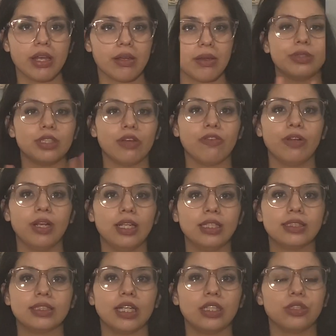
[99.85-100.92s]
I would definitely
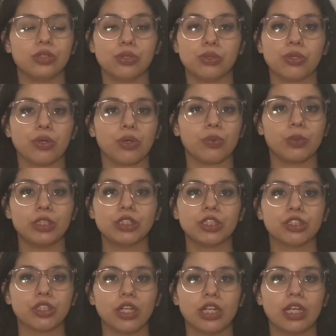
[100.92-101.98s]
say to do your own
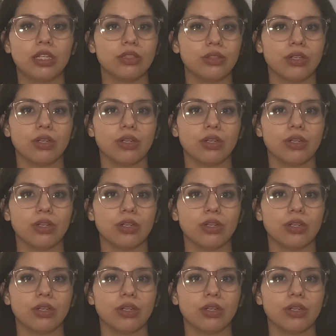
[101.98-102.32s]
research on it.